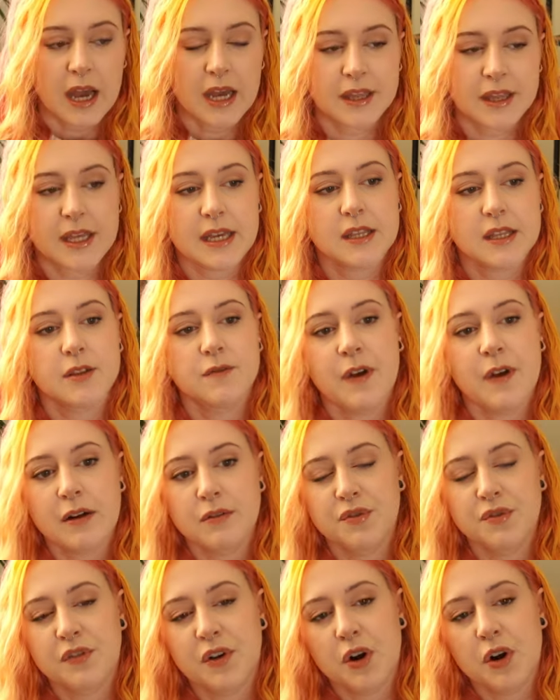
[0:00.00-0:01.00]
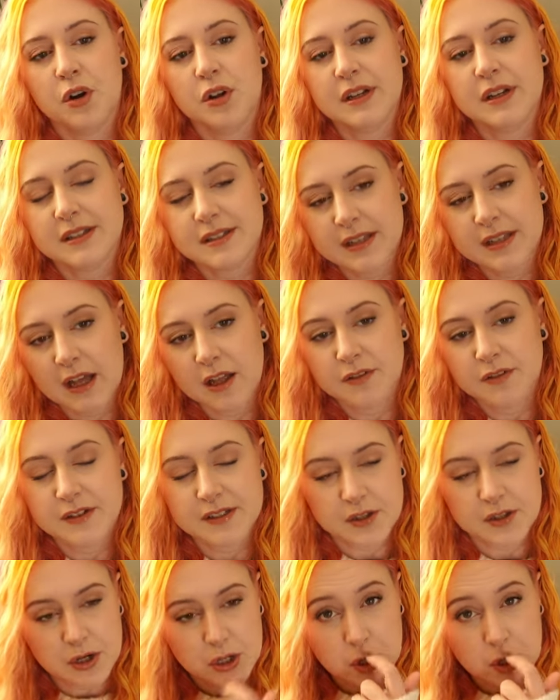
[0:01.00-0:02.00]
I think the vet referral itself is
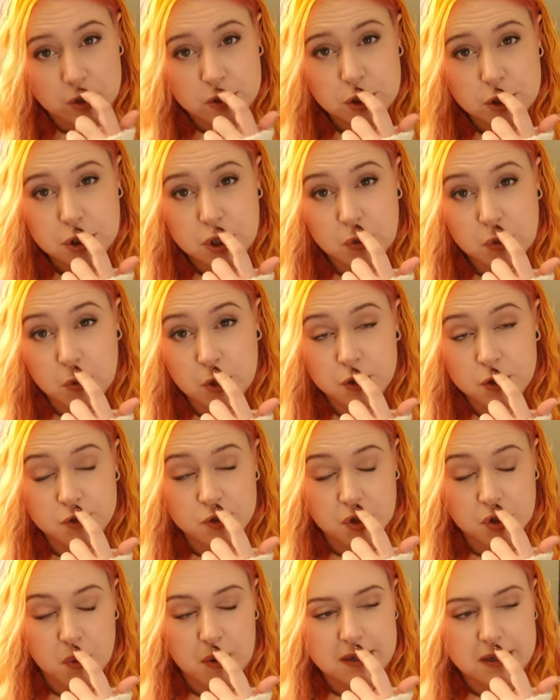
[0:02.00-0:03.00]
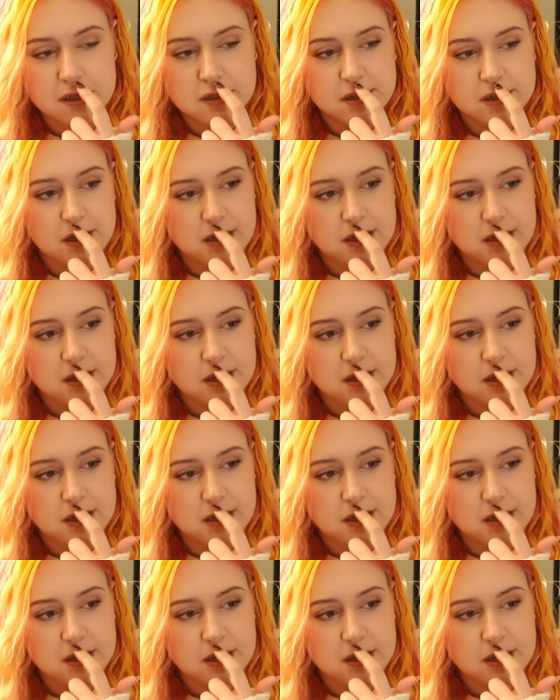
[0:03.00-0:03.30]
going to cost 200 quid,